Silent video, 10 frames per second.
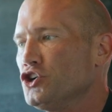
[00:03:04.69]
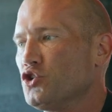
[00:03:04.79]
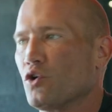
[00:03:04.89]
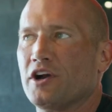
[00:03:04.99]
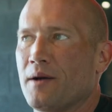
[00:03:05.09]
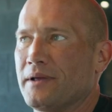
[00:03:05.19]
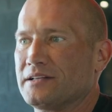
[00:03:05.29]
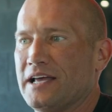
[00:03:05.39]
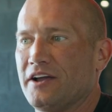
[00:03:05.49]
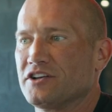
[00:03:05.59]
Jordan, I'm gonna
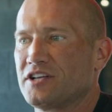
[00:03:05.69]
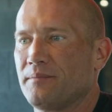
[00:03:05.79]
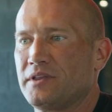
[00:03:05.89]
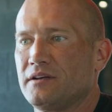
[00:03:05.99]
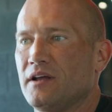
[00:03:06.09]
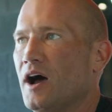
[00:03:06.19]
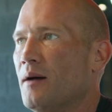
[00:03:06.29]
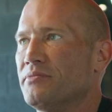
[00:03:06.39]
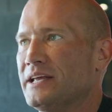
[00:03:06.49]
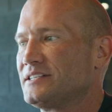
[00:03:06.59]
tell you something.
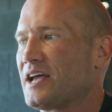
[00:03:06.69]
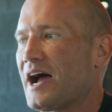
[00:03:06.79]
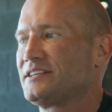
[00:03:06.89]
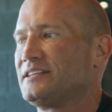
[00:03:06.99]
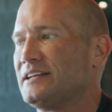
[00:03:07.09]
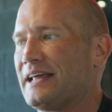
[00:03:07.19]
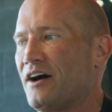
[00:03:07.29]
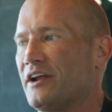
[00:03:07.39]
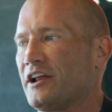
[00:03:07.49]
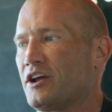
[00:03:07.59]
These guys sitting
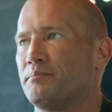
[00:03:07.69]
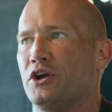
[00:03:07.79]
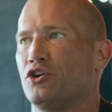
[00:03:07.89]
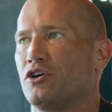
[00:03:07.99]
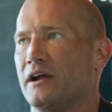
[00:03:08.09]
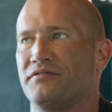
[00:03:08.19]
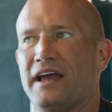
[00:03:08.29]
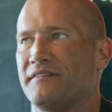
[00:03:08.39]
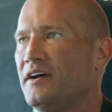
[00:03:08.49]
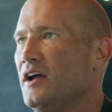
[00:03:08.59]
down at a computer, if
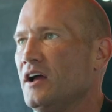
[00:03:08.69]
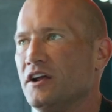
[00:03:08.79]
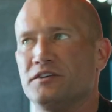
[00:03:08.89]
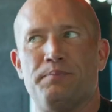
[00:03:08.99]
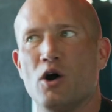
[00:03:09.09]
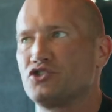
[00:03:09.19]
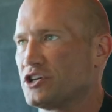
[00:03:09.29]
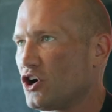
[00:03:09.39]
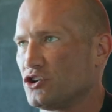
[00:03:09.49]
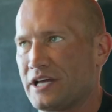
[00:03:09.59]
they've
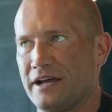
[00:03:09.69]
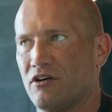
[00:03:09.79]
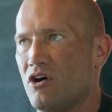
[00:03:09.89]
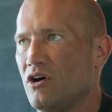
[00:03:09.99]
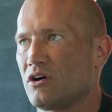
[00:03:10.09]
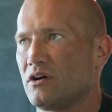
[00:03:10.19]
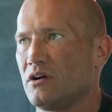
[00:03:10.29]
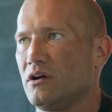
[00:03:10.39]
posted all day long,